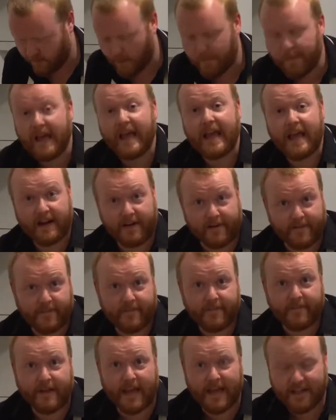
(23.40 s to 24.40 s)
rub it in.
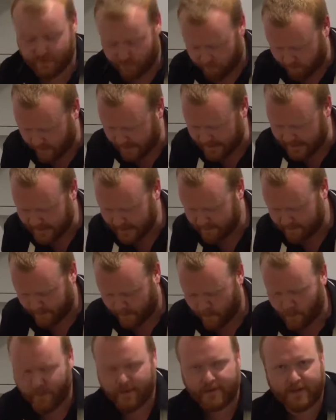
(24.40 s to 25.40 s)
It's really
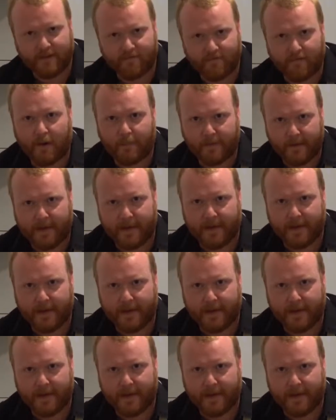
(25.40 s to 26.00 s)
important you rub it